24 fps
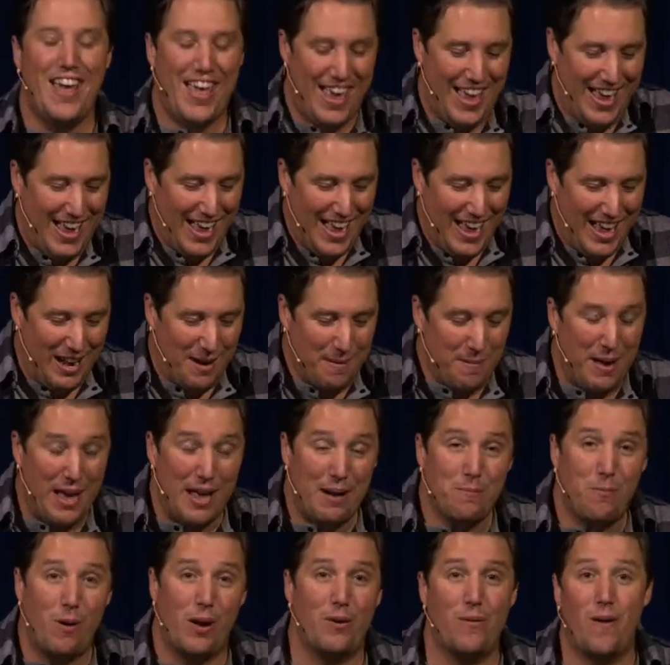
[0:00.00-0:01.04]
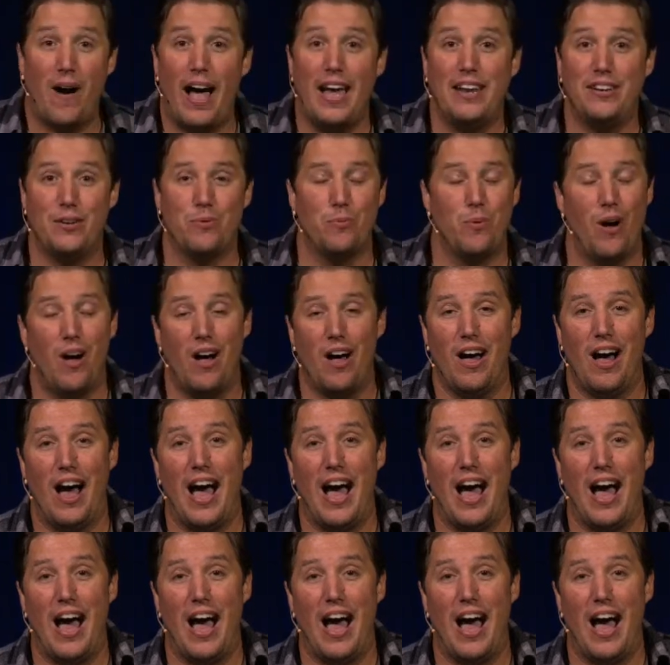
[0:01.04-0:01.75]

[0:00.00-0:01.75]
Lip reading: and what do? Well,